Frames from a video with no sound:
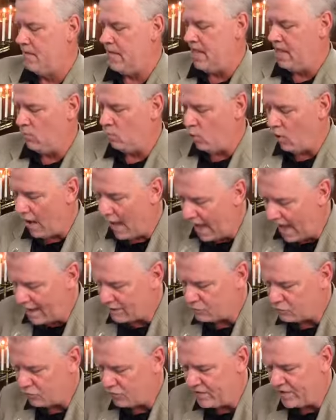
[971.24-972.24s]
it will
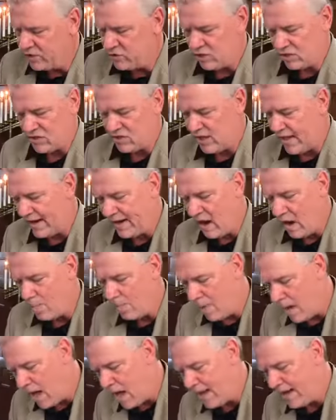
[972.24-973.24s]
atrophy just like our
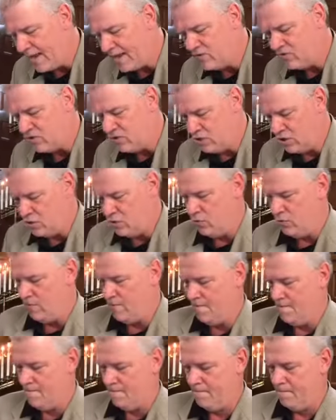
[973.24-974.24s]
bodies do.
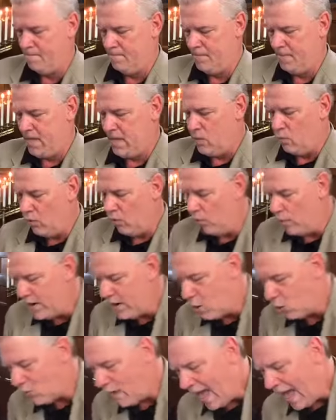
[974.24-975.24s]
When we
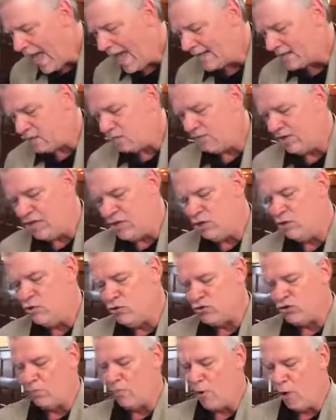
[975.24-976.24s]
don't actively
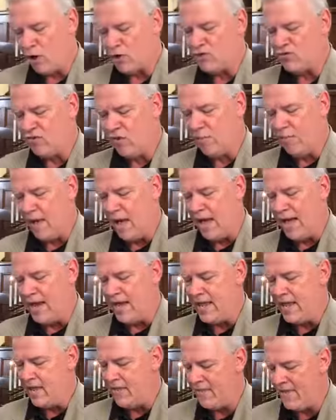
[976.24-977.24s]
use the parts of our
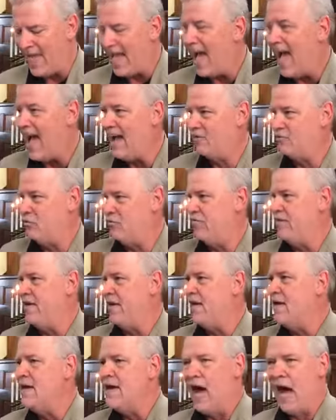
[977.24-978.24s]
body, they
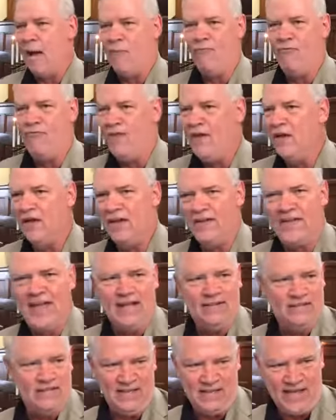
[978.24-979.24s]
atrophy. I'm feeling
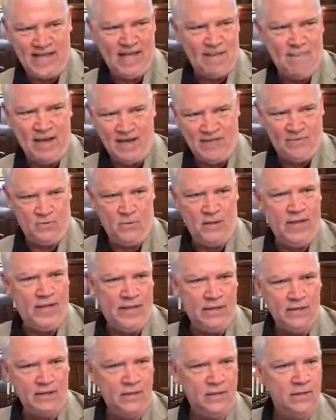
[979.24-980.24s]
that today, by the way.
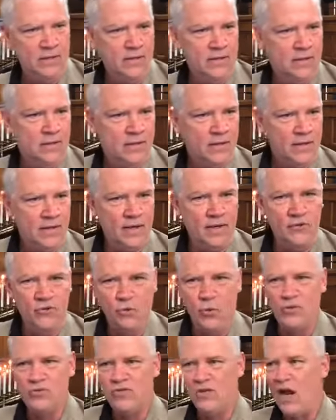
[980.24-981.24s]
You know,
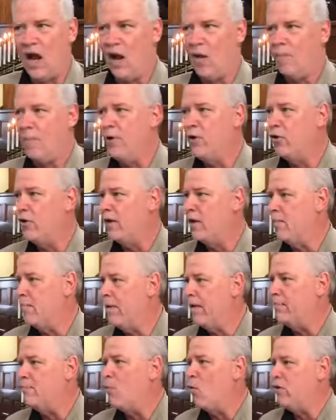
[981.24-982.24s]
Joyce and I are building a
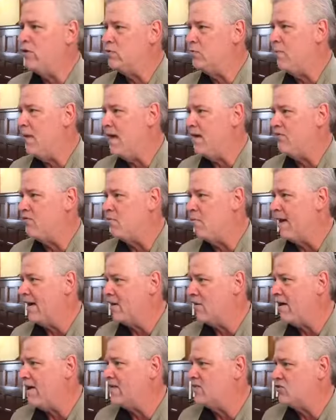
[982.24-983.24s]
big boy's bed for my
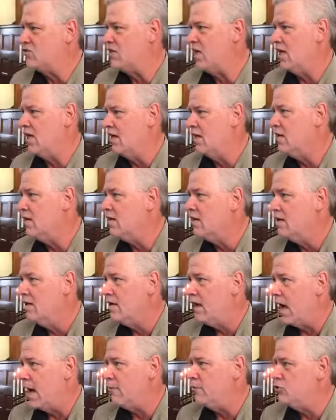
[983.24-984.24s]
grandson, and
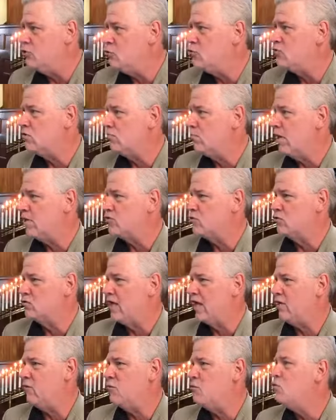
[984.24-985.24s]
I was using muscles
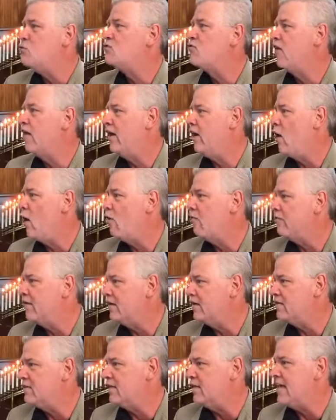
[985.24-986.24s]
I don't use very
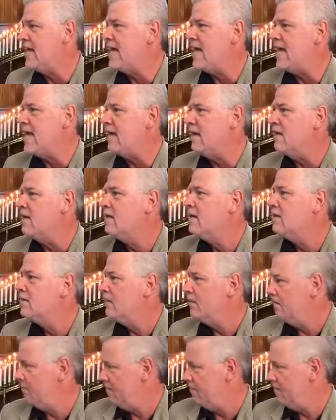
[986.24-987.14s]
often, and today